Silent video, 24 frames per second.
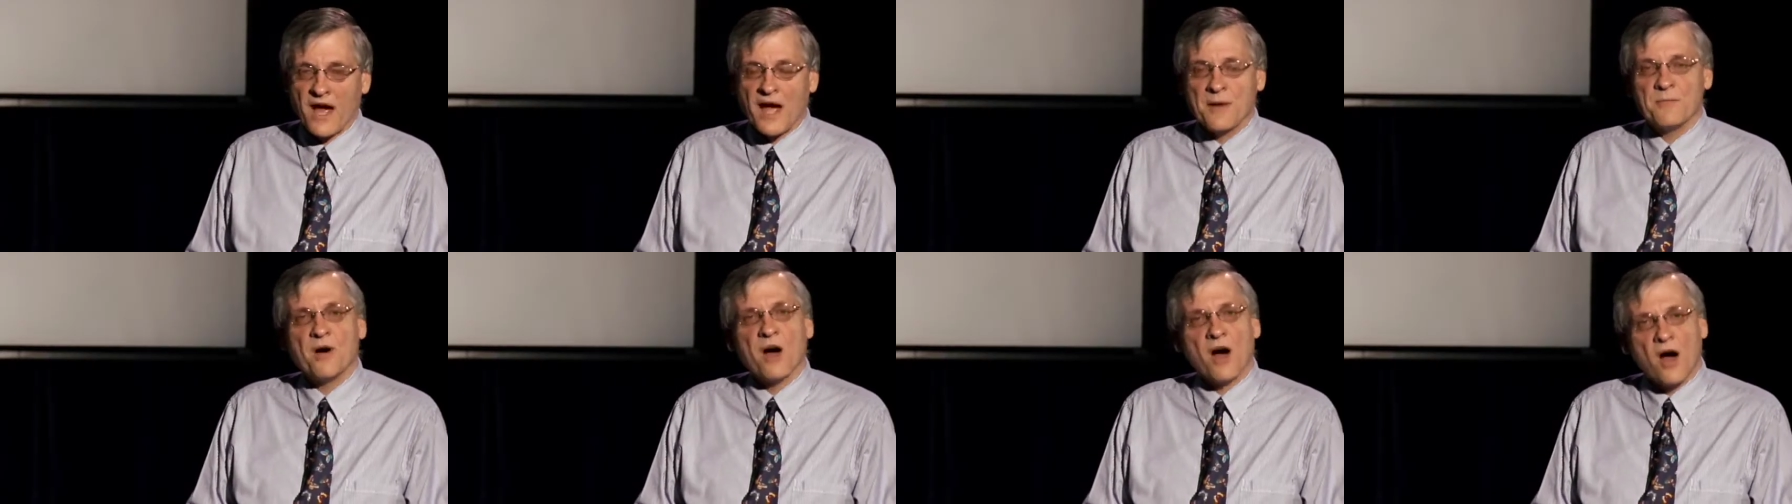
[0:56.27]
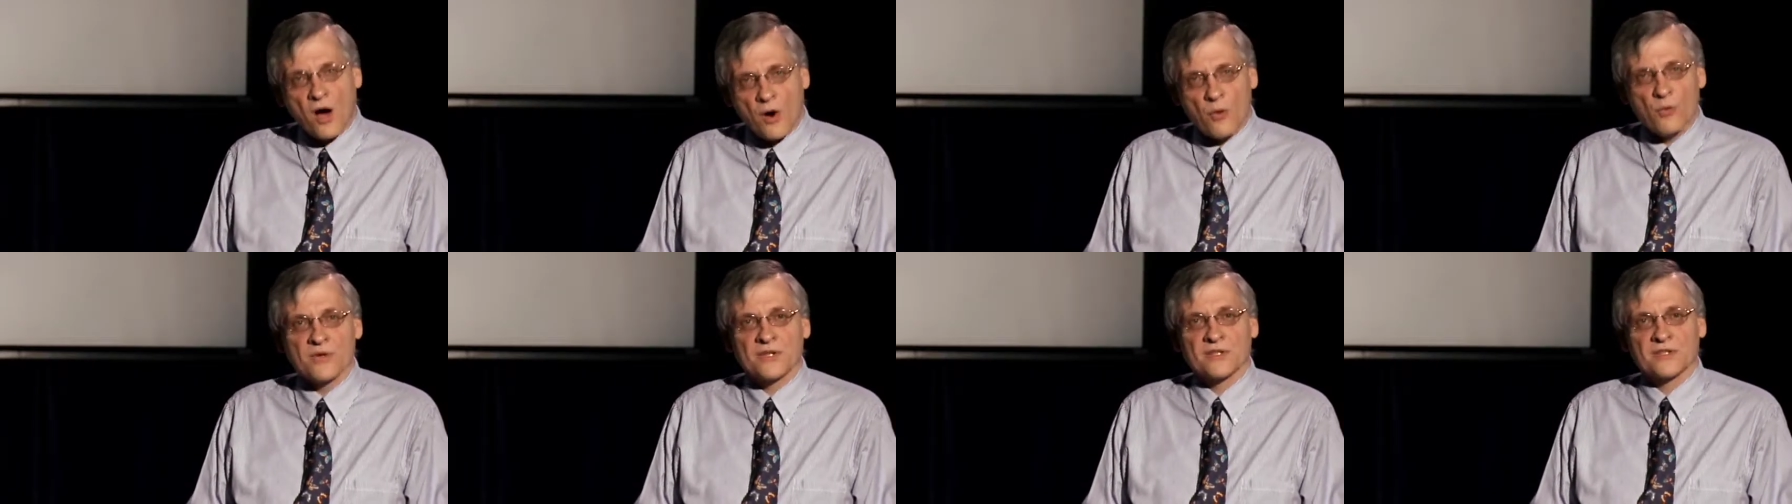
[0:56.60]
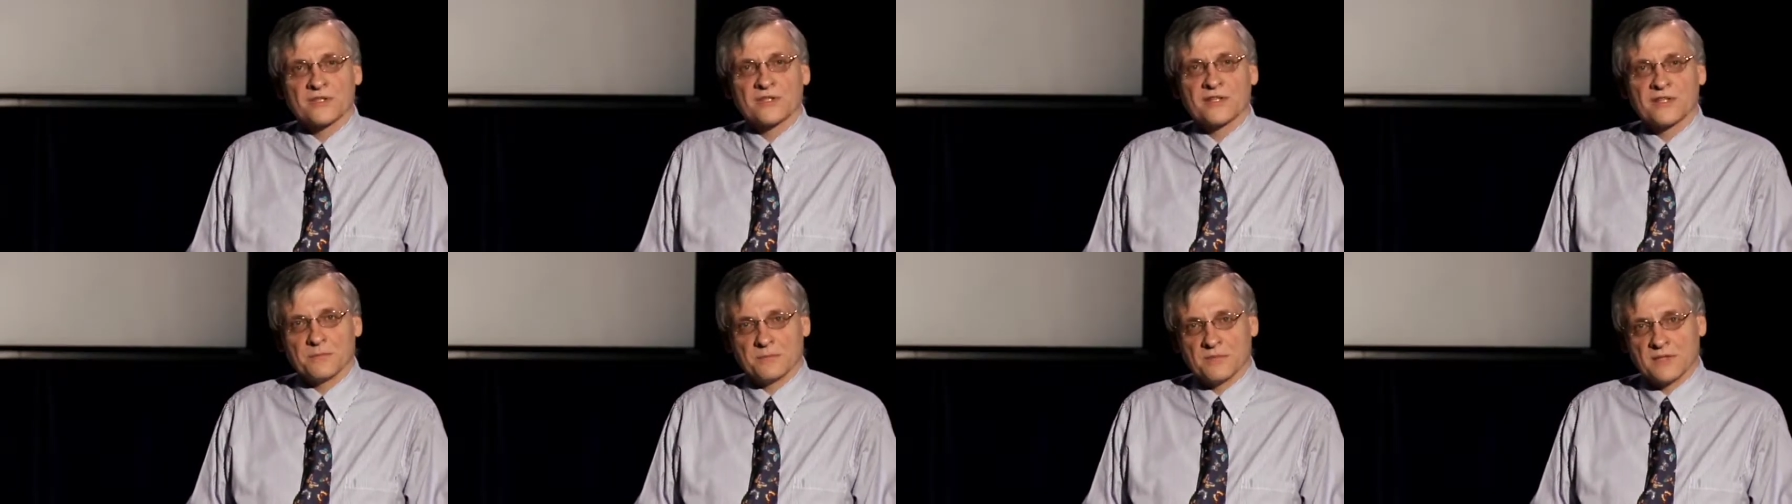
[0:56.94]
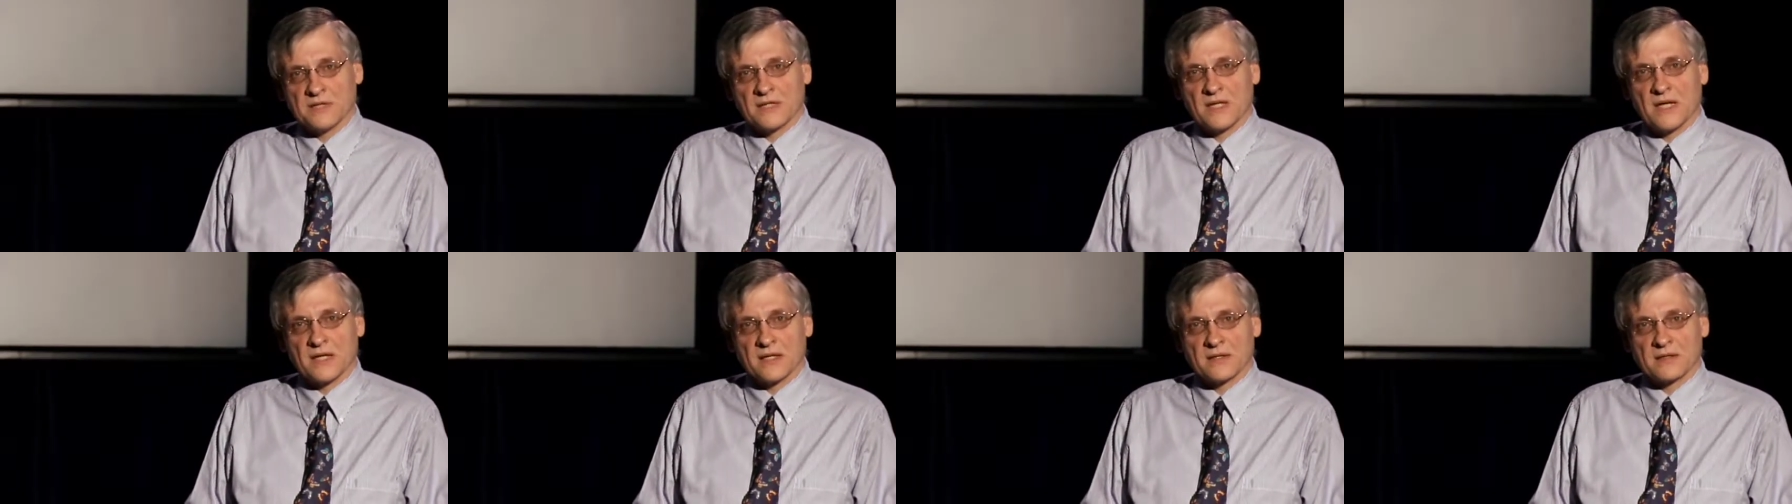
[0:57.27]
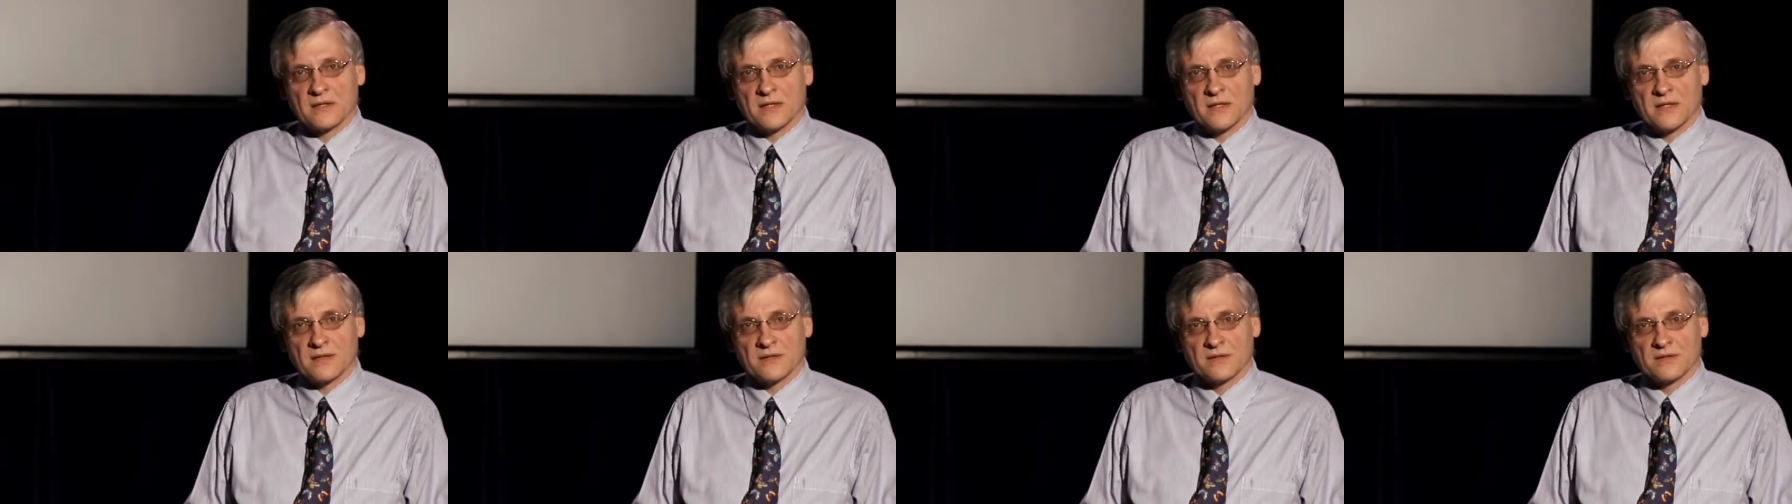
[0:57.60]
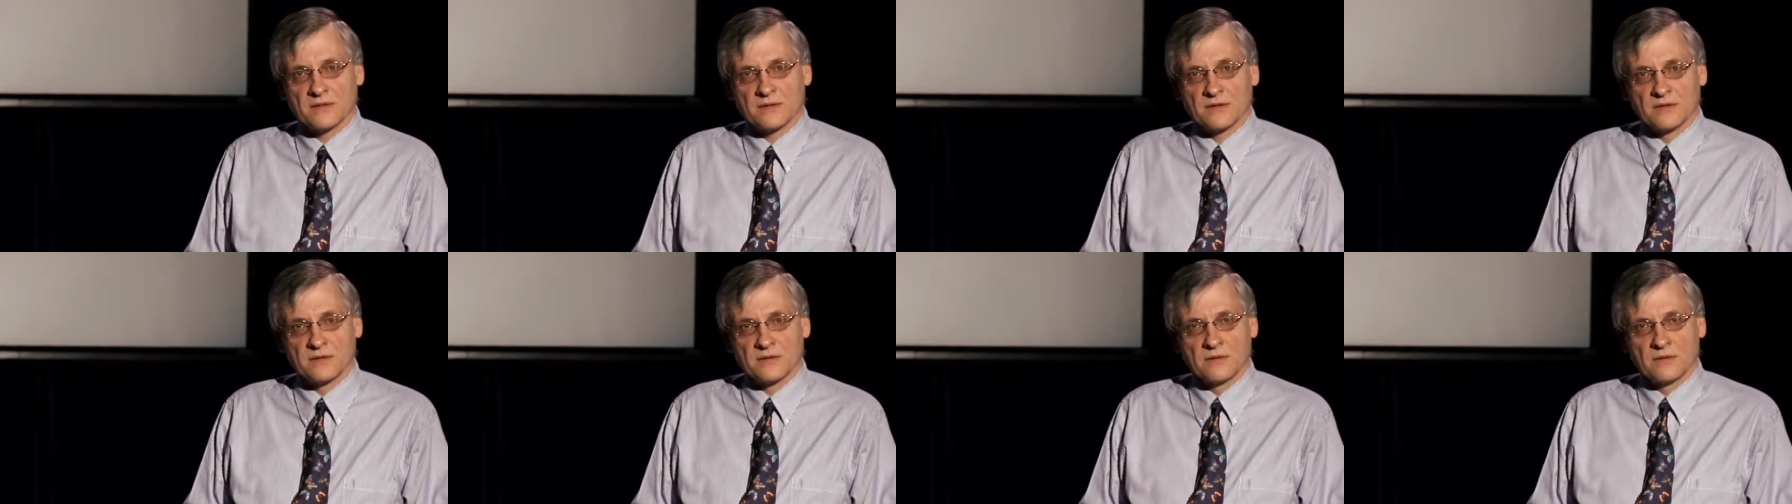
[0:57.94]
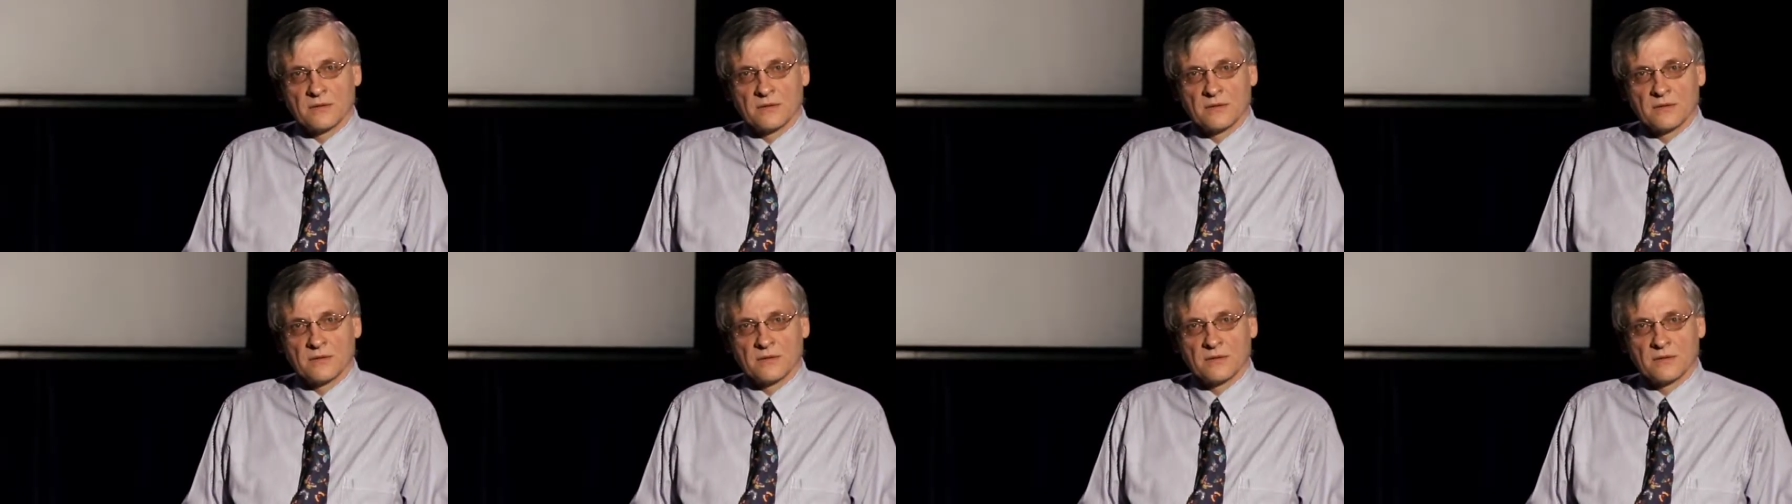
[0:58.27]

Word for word: I'm always going to be like this